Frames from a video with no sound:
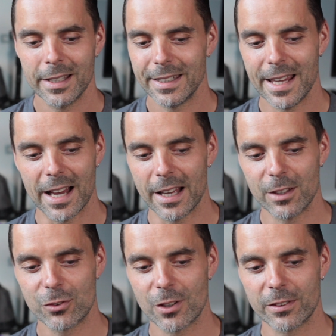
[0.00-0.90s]
yeah,
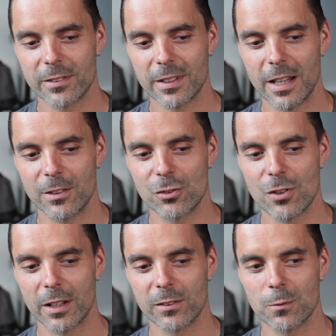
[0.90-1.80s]
it's
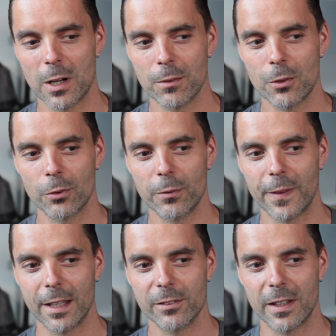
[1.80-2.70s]
just one of those
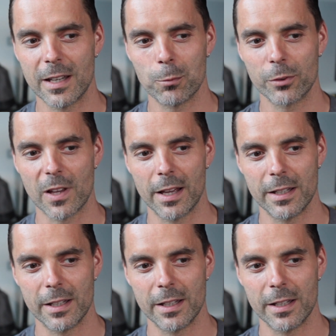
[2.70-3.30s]
things that was